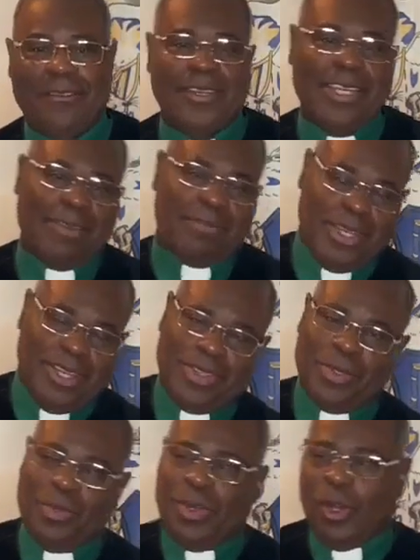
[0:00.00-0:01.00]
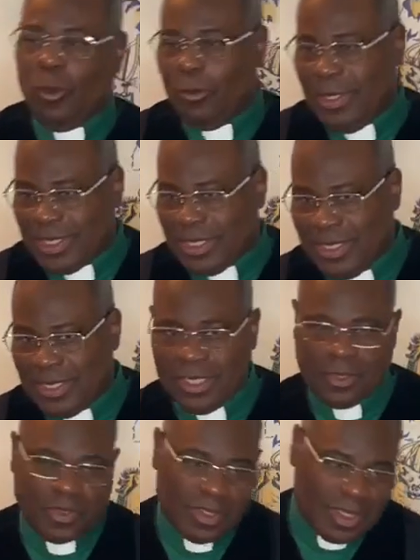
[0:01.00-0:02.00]
He had been through homelessness,
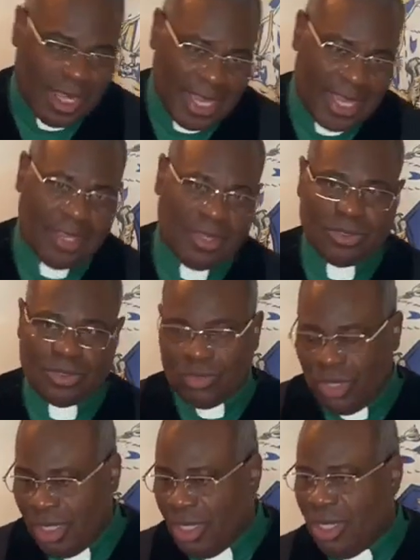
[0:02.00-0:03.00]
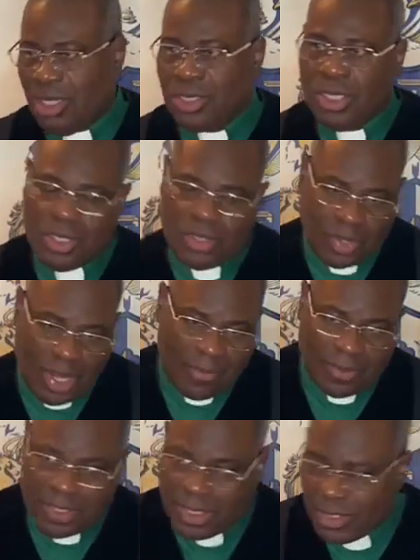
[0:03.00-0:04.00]
ups and downs, drugs,
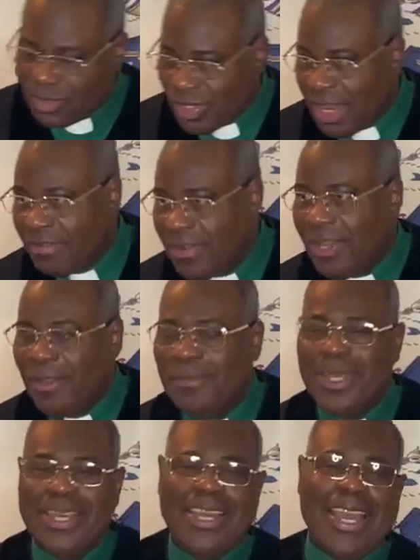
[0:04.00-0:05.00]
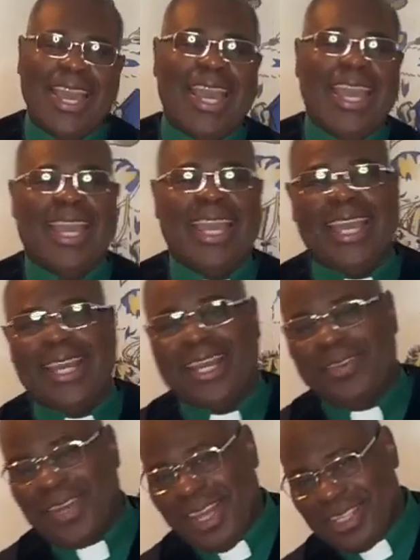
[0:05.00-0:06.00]
traveling here, traveling there.
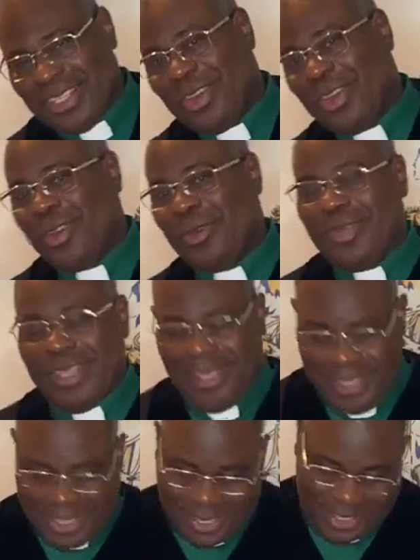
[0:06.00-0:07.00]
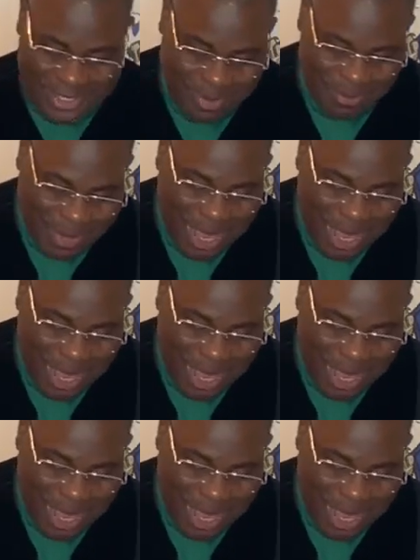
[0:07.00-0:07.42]
And when I saw him, he said,